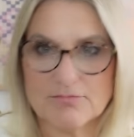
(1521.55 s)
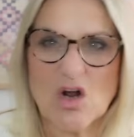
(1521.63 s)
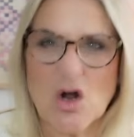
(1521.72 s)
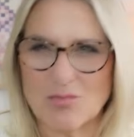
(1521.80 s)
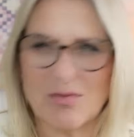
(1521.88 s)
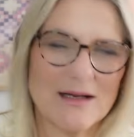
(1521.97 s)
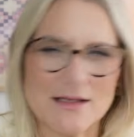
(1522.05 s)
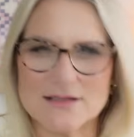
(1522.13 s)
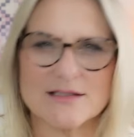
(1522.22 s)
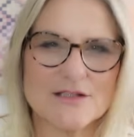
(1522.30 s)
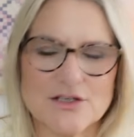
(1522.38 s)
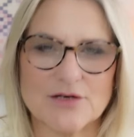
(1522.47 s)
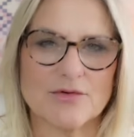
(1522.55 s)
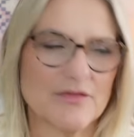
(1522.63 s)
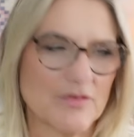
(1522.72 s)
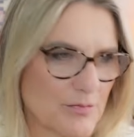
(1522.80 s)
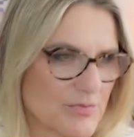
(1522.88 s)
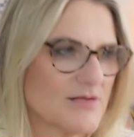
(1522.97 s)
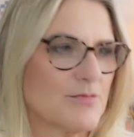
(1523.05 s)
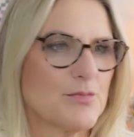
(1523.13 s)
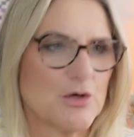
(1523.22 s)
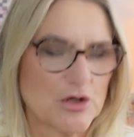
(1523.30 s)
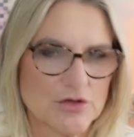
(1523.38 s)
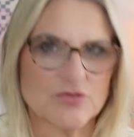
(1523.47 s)
cot blankets, and whatever, some
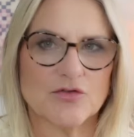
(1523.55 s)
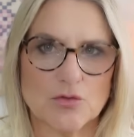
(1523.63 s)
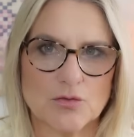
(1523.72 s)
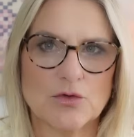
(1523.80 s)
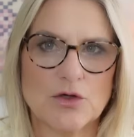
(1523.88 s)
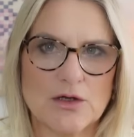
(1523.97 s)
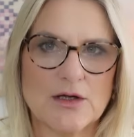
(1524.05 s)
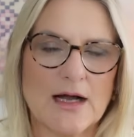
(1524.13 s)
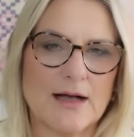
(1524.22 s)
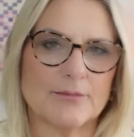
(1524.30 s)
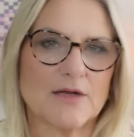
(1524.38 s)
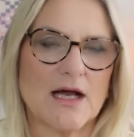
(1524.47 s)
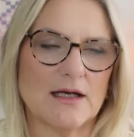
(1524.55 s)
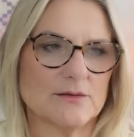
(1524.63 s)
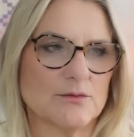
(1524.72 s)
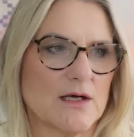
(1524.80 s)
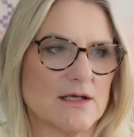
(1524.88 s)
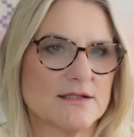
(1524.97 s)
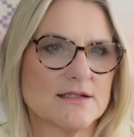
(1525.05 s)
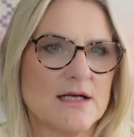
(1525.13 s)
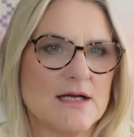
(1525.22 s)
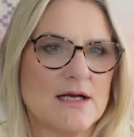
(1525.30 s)
beautiful coloured ones.